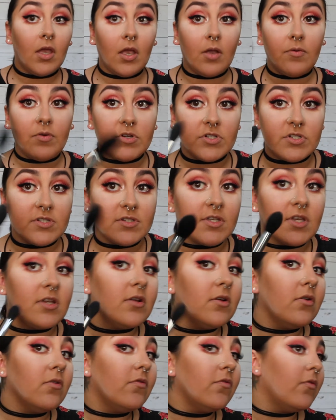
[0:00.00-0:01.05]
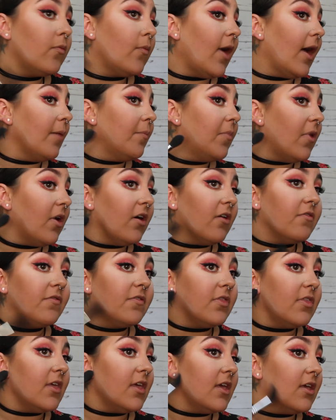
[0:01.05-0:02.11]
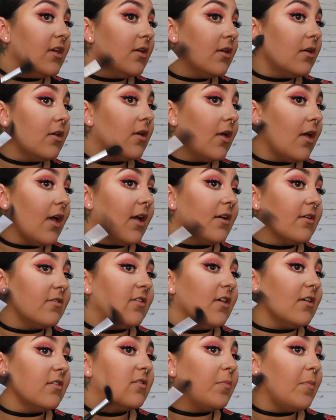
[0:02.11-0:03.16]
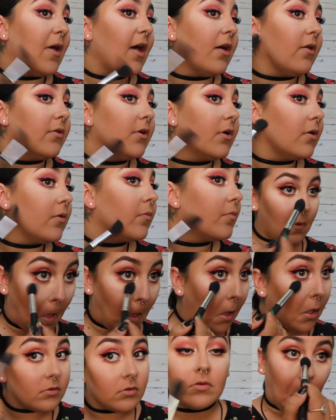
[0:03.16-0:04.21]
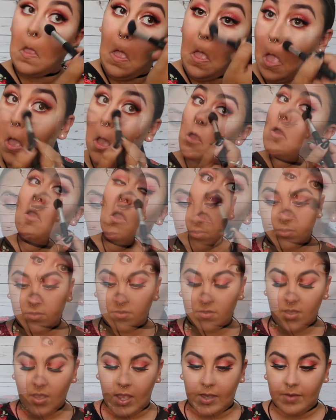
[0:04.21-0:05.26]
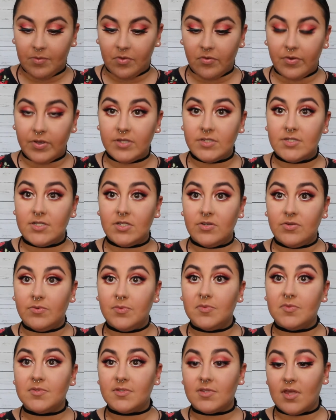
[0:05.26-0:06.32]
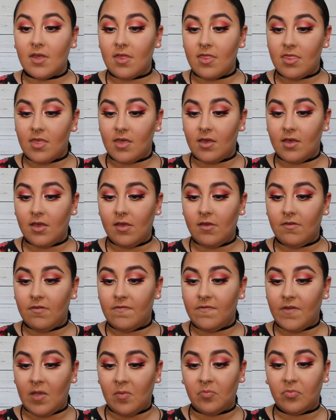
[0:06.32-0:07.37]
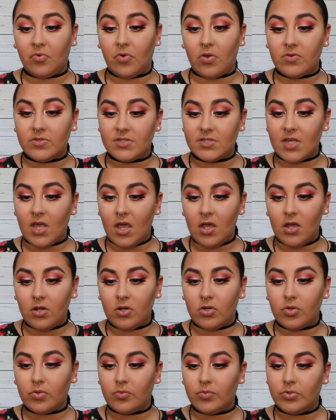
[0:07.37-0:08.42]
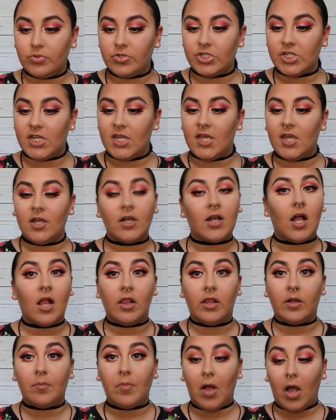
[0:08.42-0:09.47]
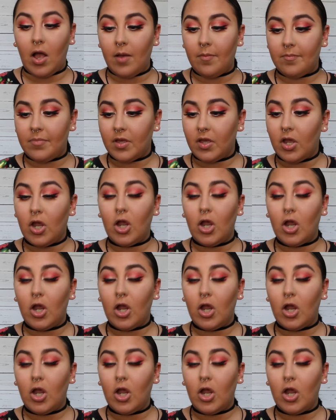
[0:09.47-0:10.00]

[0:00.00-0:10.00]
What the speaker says: And we're just gonna wipe off the excess powder. I'm going to use the Femme Rosa, Karrueche, and Colourpop